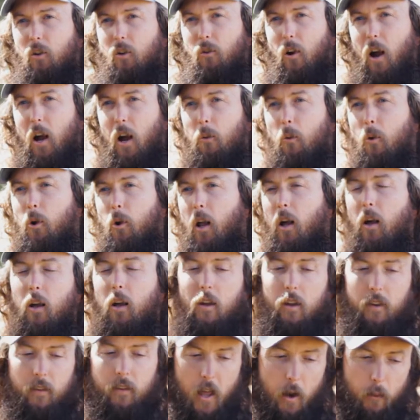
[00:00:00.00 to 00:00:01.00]
grey water
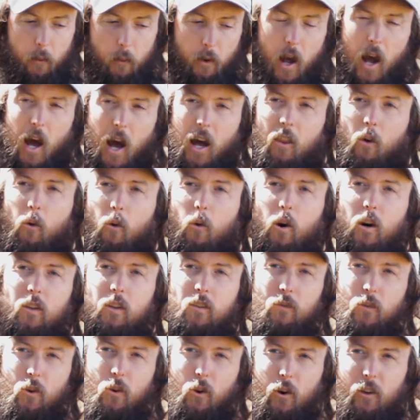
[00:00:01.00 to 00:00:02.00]
that would otherwise
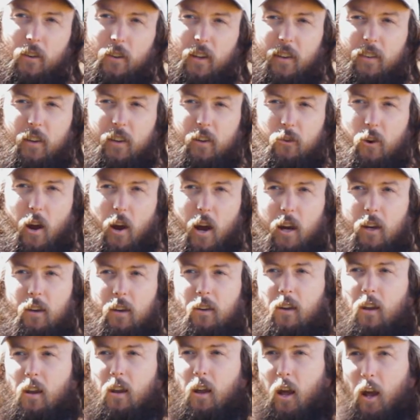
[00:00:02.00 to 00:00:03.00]
have gone down the drain
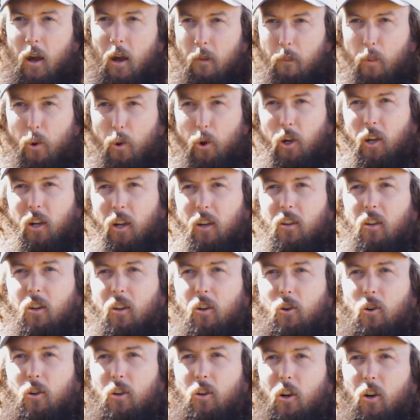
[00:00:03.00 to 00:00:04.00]
and putting it to
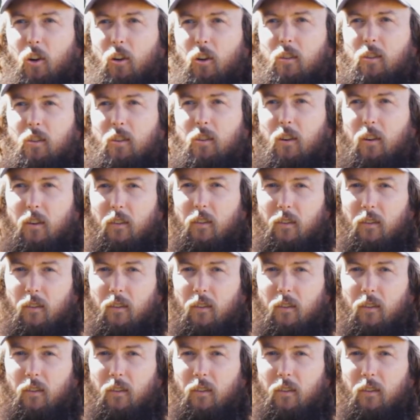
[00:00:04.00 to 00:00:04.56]
good use